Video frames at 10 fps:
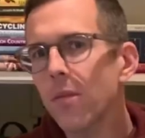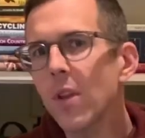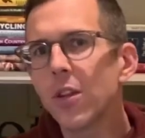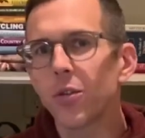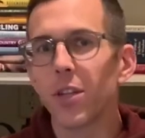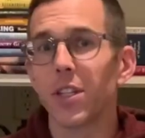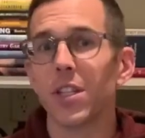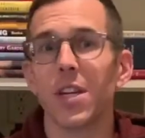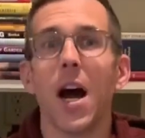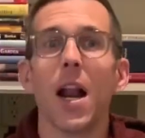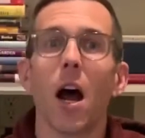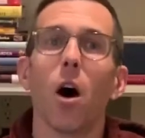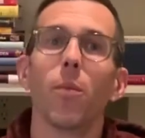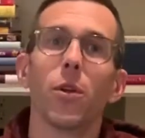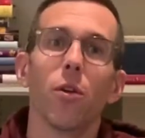So this does not
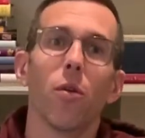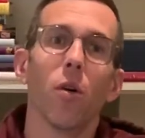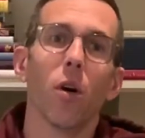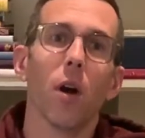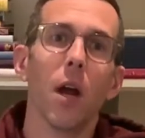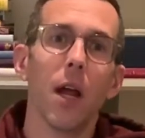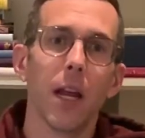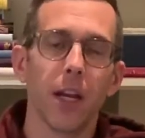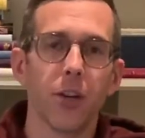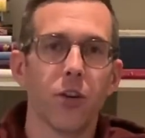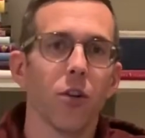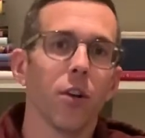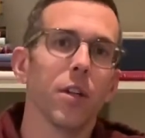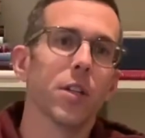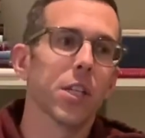help your
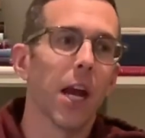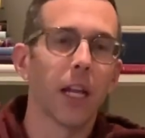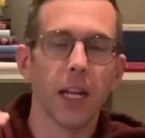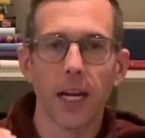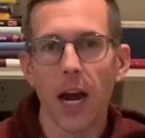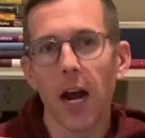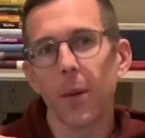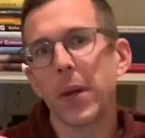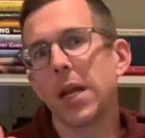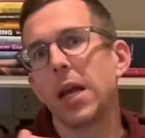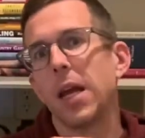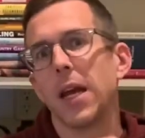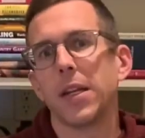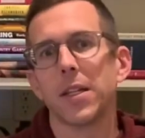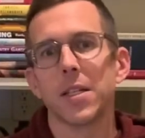endurance cycling economy.
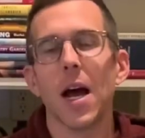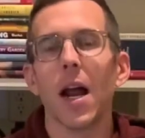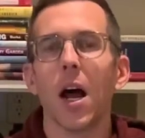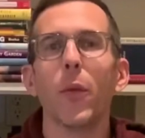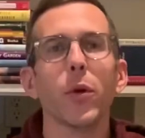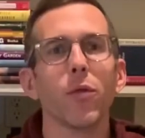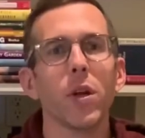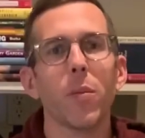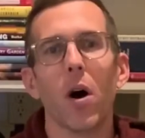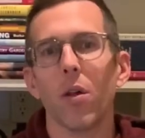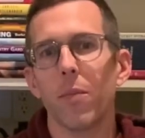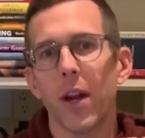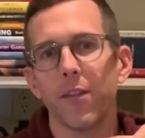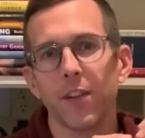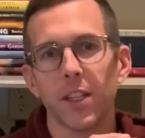It does not help you reap all the
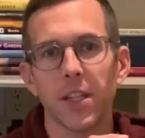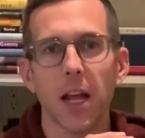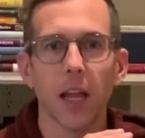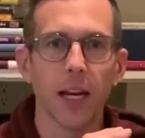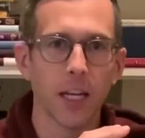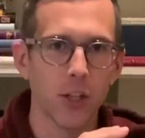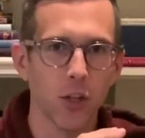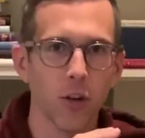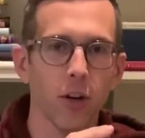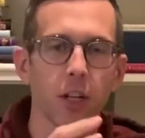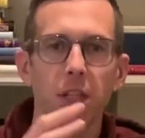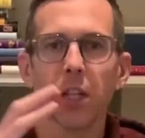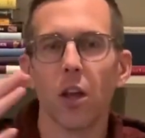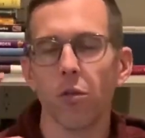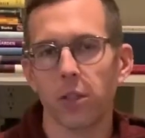benefits that like endurance
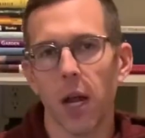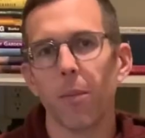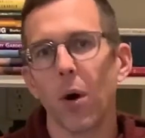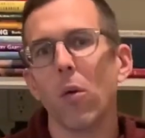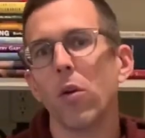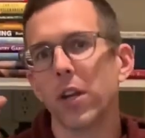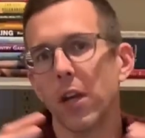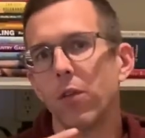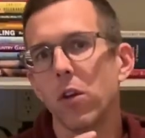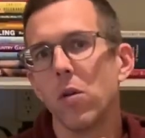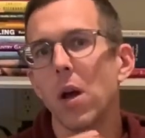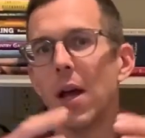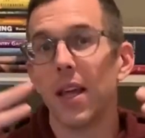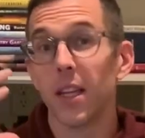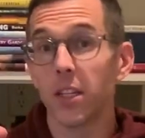and low tempo will give you.
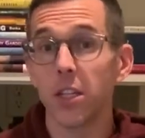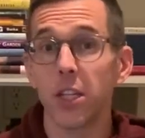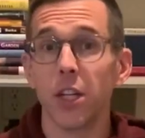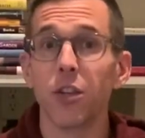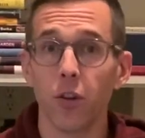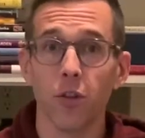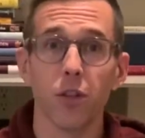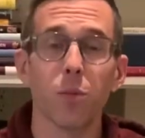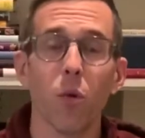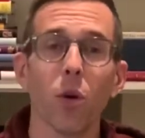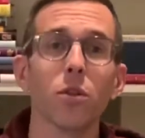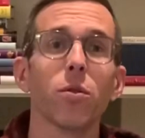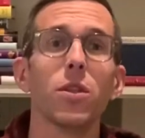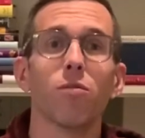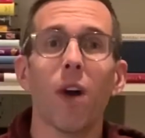This is an endurance sport, so
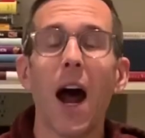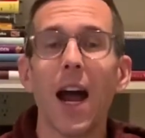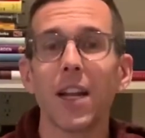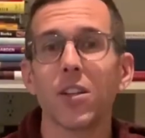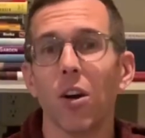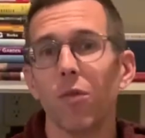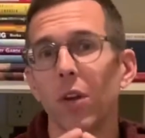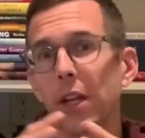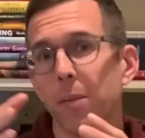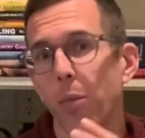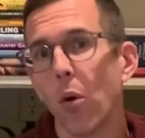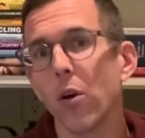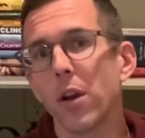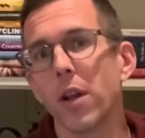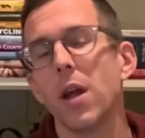these rides are really
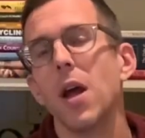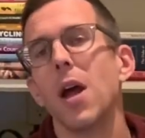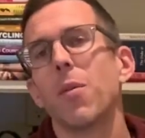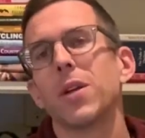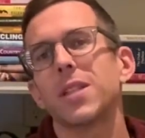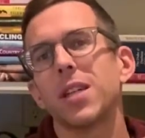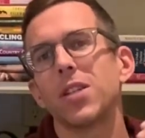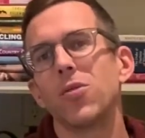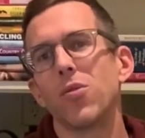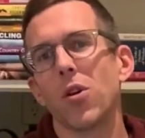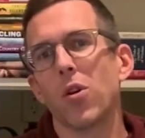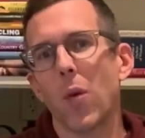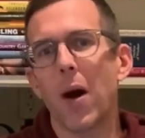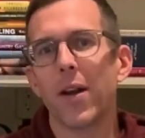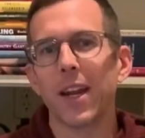important, but since you don't go
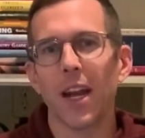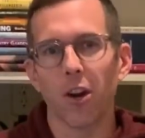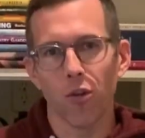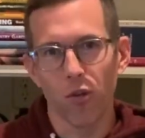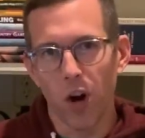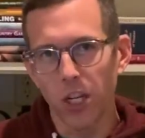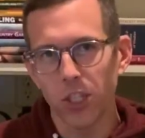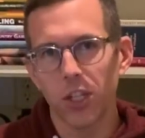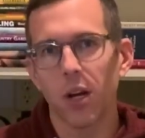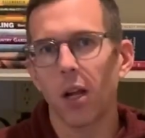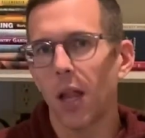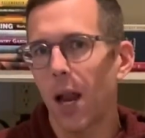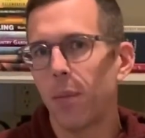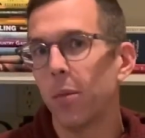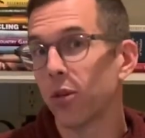out and get crushed, a lot
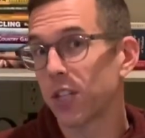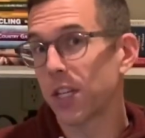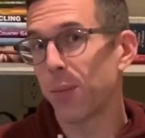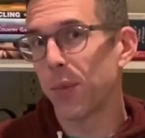of people skip